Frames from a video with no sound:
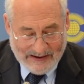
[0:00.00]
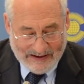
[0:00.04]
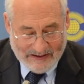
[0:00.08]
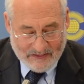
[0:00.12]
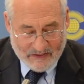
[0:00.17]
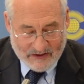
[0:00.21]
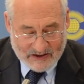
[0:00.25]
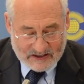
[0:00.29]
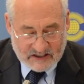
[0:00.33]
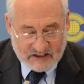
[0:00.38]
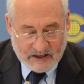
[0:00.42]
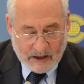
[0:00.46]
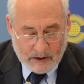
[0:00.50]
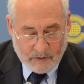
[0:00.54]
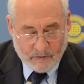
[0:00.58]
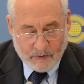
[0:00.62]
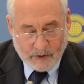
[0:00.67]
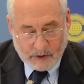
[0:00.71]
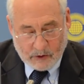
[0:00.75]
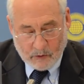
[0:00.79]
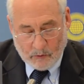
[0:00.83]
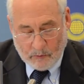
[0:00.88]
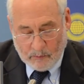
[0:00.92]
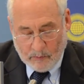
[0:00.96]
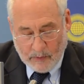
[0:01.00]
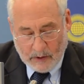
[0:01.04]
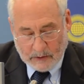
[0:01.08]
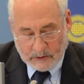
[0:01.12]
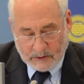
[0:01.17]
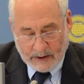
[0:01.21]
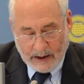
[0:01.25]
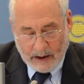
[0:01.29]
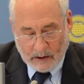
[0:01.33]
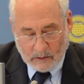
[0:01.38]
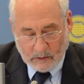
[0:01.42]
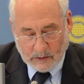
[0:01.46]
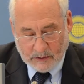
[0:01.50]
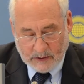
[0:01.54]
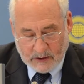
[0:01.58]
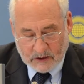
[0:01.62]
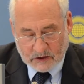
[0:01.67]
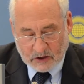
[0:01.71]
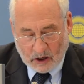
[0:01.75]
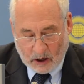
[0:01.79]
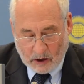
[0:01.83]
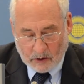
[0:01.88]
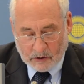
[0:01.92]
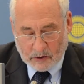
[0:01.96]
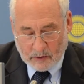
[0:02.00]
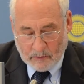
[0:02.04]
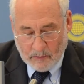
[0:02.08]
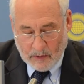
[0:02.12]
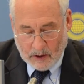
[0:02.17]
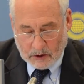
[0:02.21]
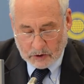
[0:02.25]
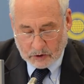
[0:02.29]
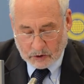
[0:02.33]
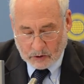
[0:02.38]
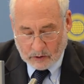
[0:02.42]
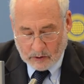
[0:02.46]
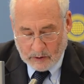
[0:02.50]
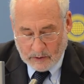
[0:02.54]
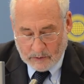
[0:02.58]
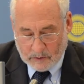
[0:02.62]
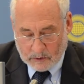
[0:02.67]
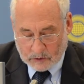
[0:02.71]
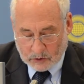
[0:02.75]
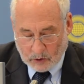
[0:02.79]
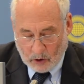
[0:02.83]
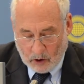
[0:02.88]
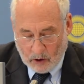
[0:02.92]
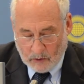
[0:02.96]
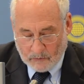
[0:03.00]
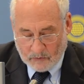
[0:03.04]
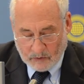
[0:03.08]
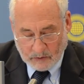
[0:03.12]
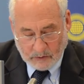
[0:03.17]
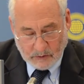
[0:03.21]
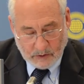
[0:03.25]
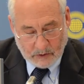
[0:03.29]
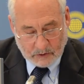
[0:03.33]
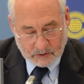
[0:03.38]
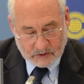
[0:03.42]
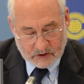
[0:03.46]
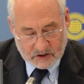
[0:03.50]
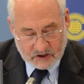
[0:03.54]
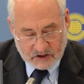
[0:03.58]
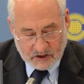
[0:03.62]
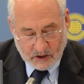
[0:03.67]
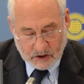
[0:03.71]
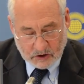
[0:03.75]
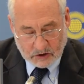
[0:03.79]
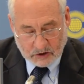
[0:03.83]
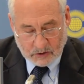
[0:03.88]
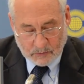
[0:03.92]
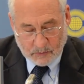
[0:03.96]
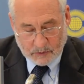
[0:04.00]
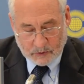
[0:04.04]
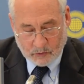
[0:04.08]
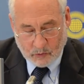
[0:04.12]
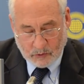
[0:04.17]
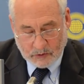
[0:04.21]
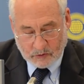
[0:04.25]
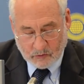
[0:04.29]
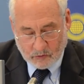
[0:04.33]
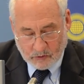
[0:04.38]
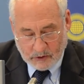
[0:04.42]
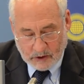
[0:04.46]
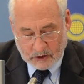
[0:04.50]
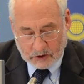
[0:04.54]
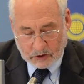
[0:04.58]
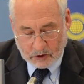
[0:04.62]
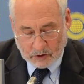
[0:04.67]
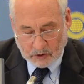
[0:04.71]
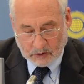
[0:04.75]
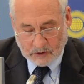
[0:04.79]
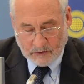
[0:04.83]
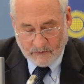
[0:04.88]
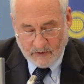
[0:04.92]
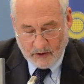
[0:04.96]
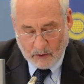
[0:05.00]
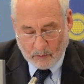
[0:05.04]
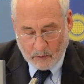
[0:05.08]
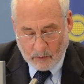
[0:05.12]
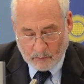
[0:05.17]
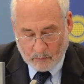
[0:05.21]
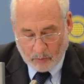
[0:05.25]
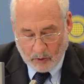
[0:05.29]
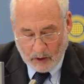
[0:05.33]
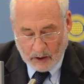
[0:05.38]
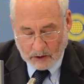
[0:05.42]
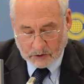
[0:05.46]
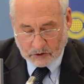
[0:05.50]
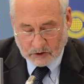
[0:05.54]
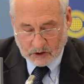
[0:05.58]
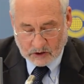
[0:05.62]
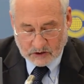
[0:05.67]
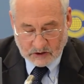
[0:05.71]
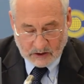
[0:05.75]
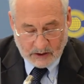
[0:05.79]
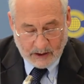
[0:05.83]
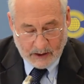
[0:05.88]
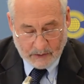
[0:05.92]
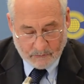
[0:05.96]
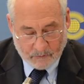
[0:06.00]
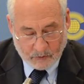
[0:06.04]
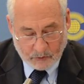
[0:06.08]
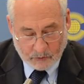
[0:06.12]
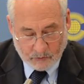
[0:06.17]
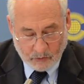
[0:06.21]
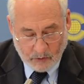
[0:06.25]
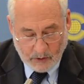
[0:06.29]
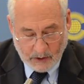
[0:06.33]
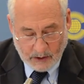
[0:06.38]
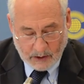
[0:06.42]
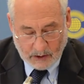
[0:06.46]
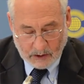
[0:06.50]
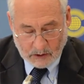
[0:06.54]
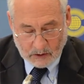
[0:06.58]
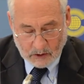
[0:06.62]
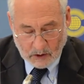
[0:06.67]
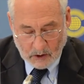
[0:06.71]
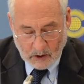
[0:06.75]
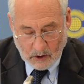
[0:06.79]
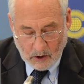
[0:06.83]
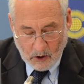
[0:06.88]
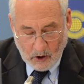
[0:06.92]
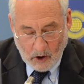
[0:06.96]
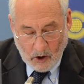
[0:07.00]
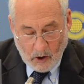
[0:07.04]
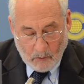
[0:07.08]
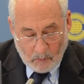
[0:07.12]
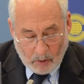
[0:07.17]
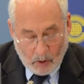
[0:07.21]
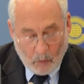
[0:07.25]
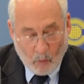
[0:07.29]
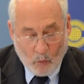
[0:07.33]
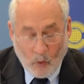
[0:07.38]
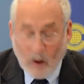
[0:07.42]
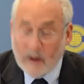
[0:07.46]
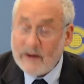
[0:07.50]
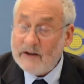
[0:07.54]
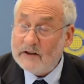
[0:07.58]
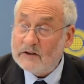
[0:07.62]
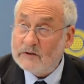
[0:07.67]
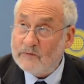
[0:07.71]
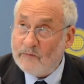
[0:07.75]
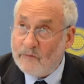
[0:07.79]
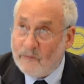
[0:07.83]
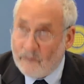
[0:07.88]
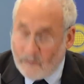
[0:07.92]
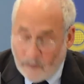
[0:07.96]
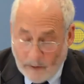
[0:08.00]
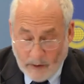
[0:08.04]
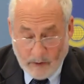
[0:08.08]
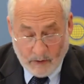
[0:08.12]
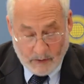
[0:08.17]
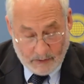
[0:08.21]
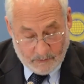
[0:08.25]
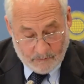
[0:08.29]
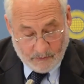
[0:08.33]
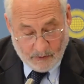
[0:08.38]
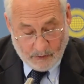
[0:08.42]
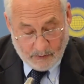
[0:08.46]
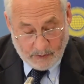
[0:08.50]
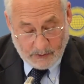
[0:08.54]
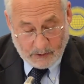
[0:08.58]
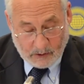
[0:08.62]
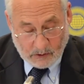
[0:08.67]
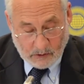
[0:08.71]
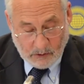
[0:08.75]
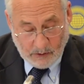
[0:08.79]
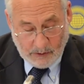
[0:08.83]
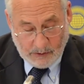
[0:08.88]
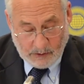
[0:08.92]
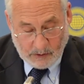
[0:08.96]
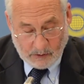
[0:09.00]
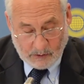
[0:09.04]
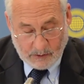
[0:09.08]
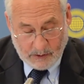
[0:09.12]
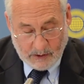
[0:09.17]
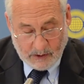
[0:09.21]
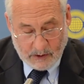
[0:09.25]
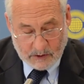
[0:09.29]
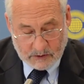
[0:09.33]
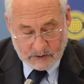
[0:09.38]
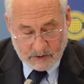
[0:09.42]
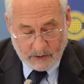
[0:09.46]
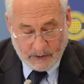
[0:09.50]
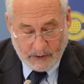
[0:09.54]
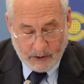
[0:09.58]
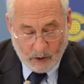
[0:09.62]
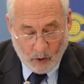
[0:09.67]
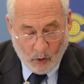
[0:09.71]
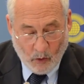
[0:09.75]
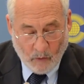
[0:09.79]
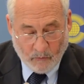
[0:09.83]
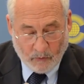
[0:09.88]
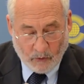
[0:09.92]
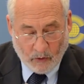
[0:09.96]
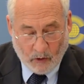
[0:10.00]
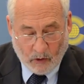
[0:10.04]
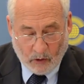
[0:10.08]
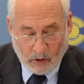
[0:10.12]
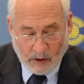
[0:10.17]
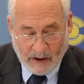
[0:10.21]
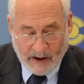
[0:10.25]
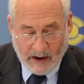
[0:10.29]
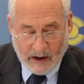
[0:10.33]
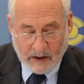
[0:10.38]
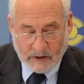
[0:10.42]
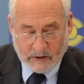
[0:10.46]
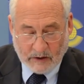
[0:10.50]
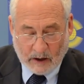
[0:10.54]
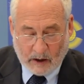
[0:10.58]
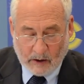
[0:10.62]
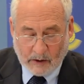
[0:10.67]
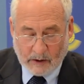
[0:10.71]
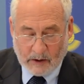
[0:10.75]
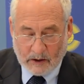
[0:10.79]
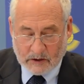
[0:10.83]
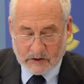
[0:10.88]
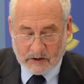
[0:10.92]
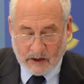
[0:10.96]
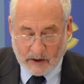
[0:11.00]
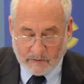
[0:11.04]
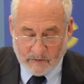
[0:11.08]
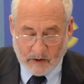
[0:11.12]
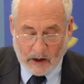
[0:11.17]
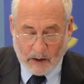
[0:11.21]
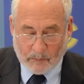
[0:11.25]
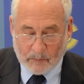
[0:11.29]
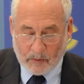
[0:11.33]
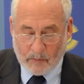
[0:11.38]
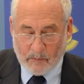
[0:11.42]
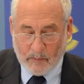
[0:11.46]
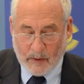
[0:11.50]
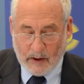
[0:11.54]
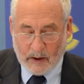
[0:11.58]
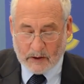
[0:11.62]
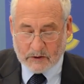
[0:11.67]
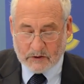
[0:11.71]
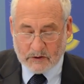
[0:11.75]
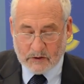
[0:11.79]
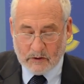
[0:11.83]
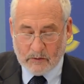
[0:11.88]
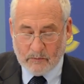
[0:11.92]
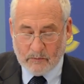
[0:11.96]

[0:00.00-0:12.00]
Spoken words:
The extent of incrementality is hard to measure, and there's often little distinction between traditional development projects and aid for trade. But what is very, very clear is the overall aid targets have not been met.